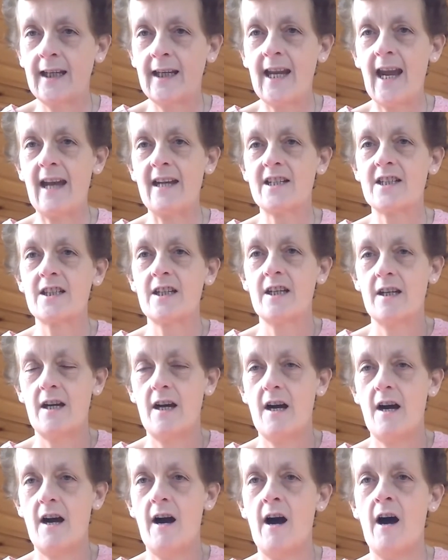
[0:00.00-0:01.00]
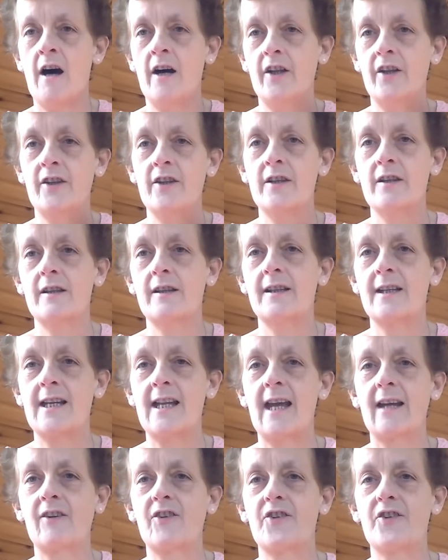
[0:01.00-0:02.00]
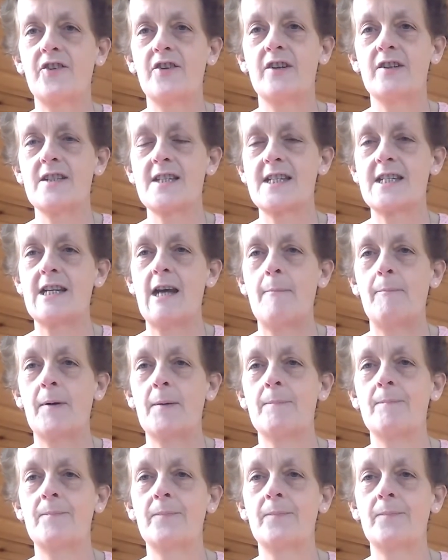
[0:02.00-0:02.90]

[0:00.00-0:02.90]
Get on the next step.